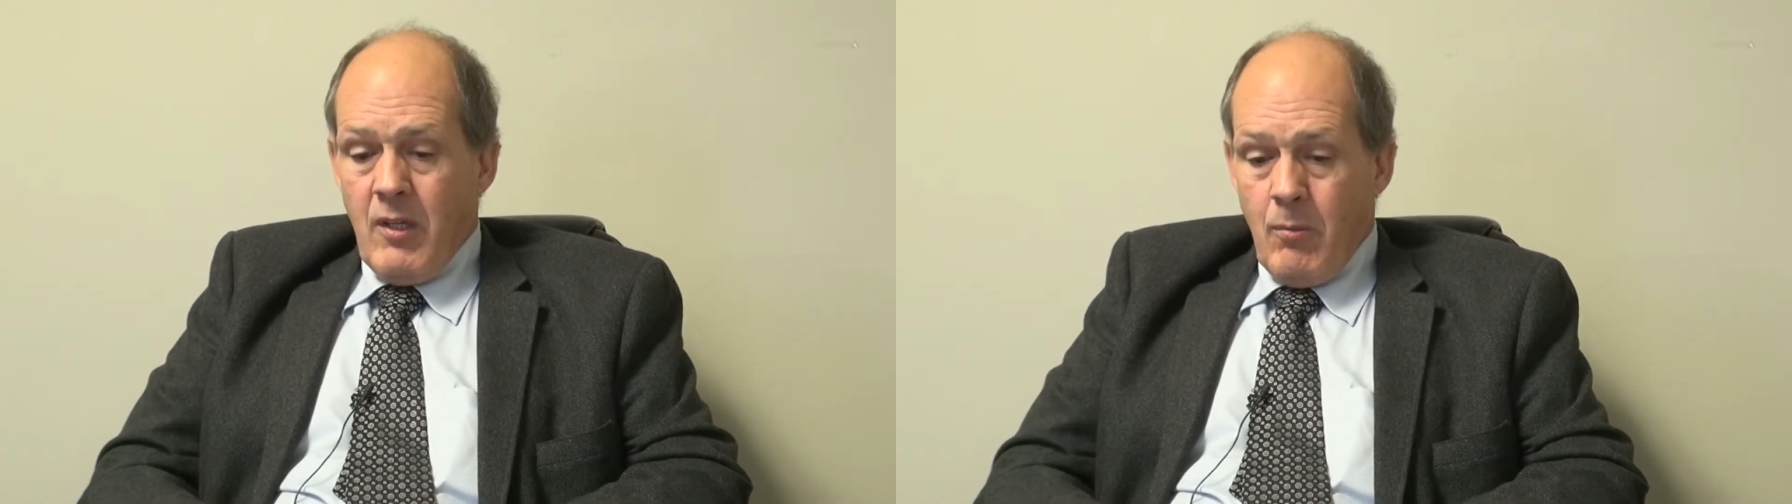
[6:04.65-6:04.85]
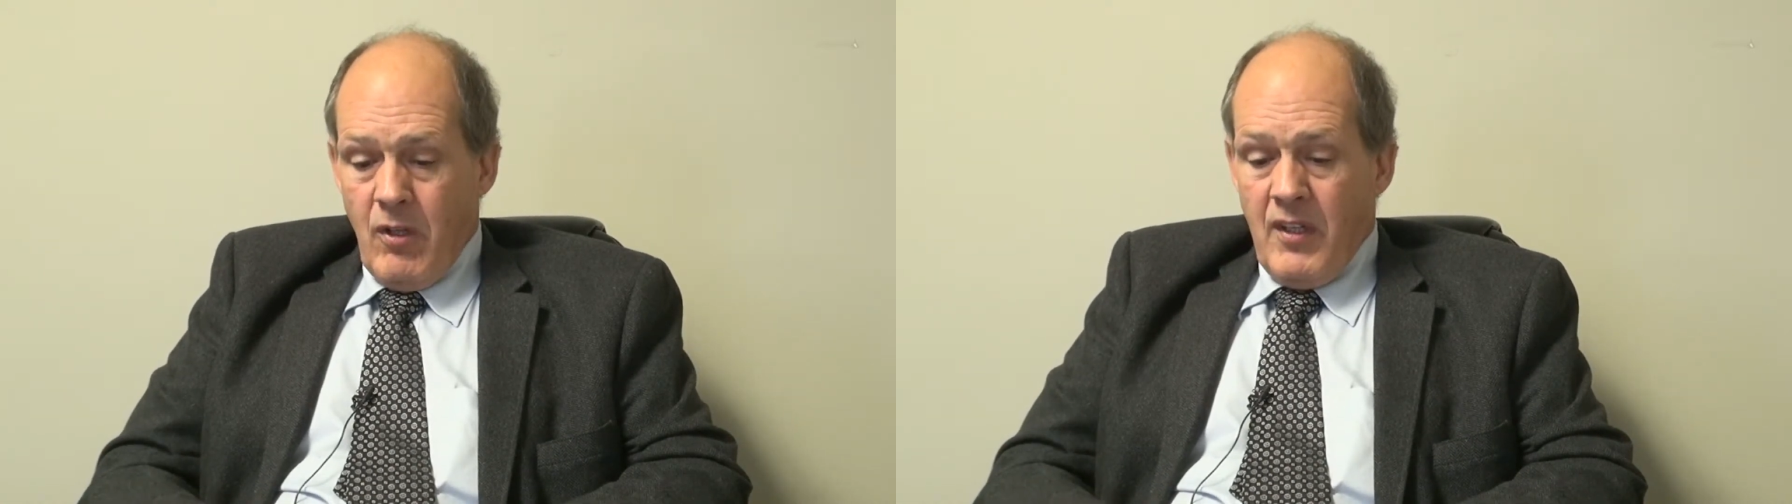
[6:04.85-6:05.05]

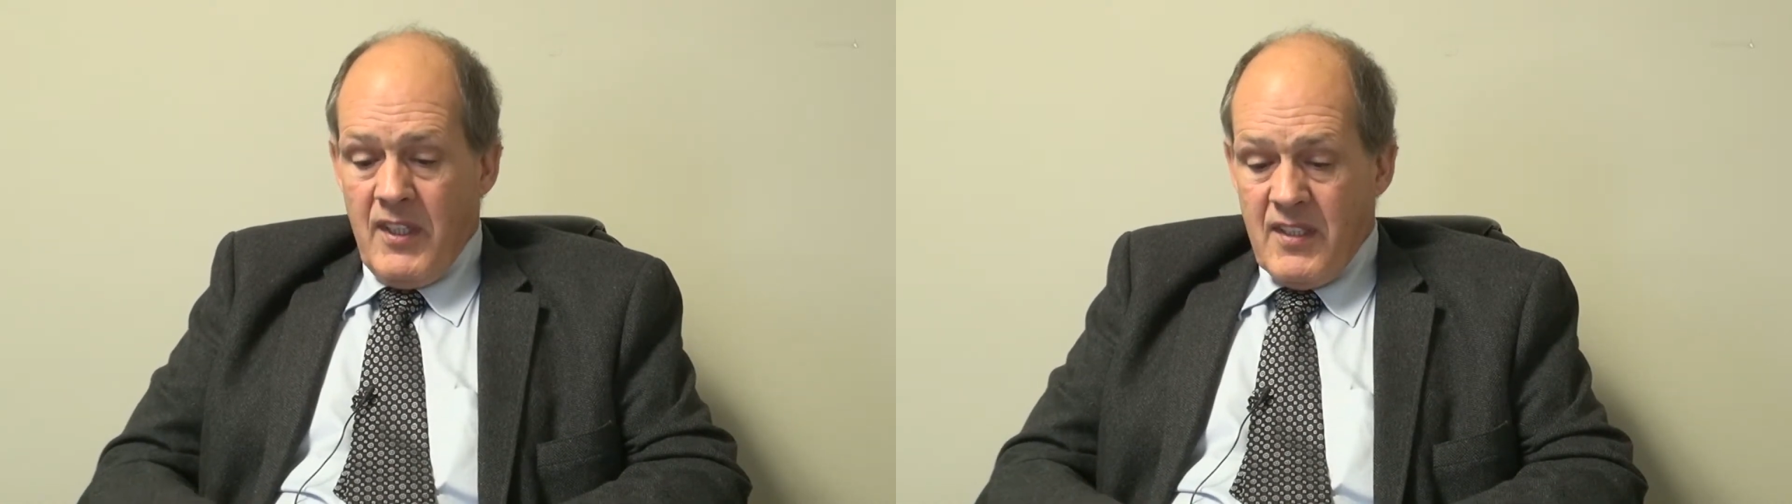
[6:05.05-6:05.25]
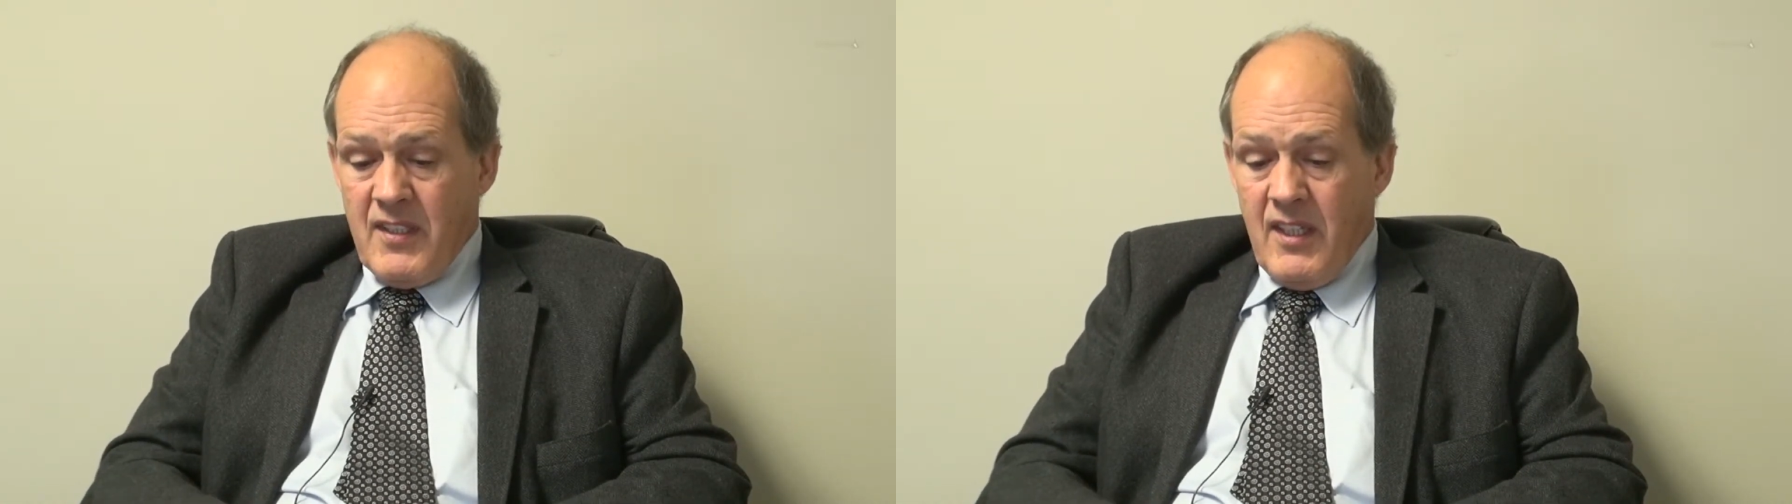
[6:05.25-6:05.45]
the
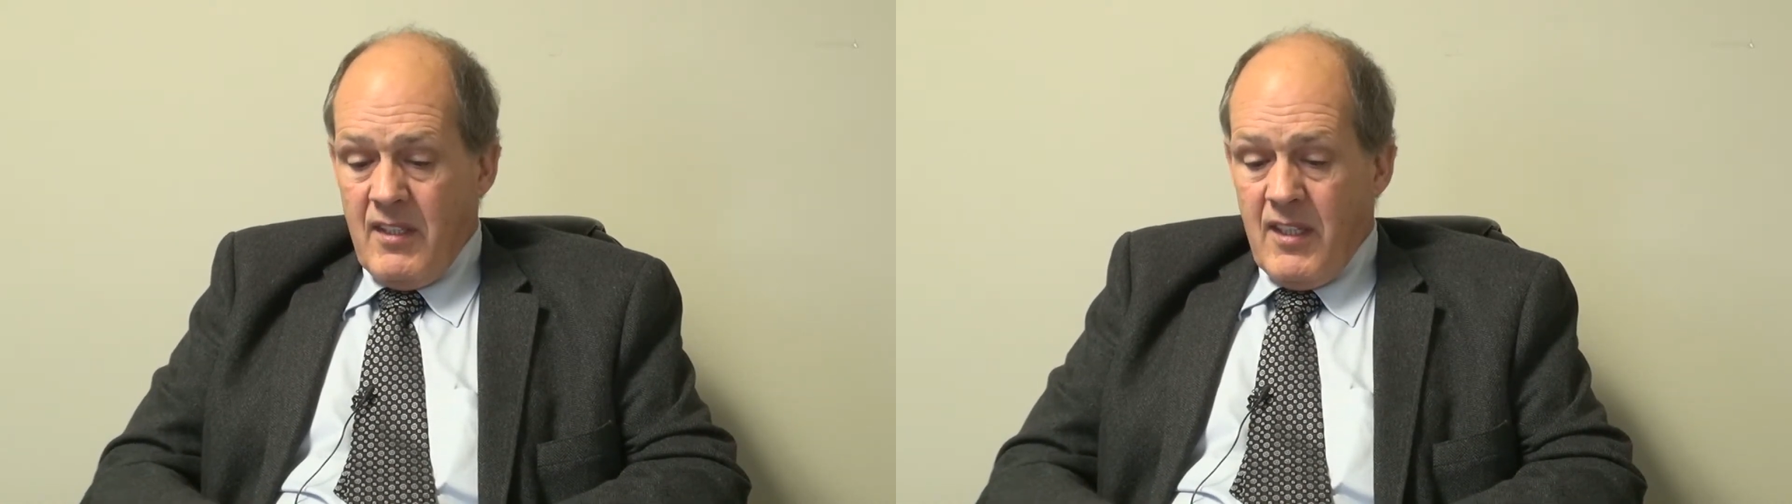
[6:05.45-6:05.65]
police did